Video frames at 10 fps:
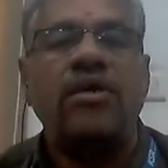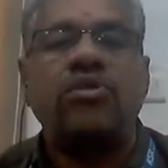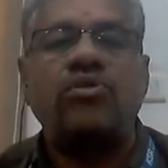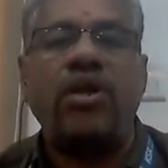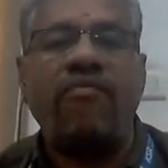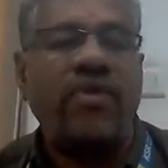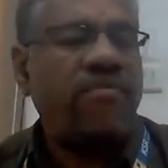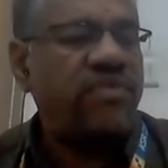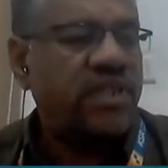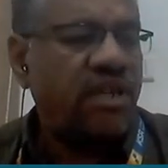So level
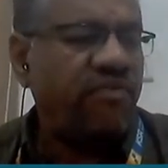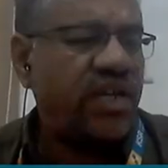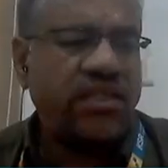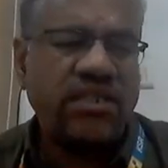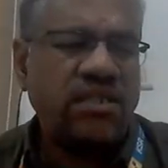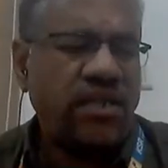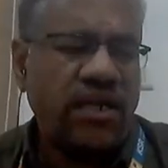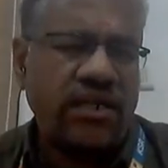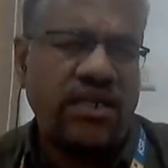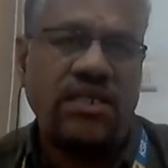of significance,
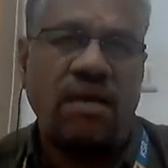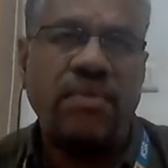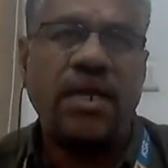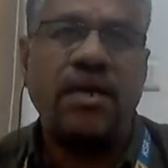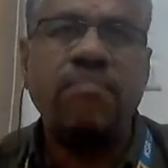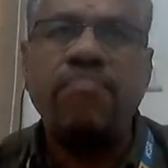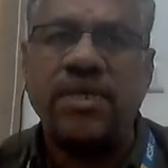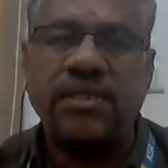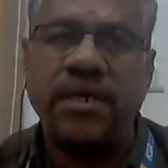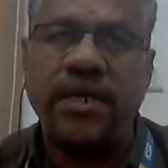it is coming in
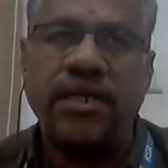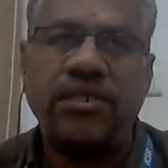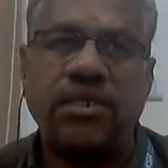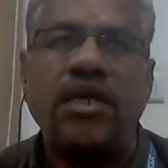percentage.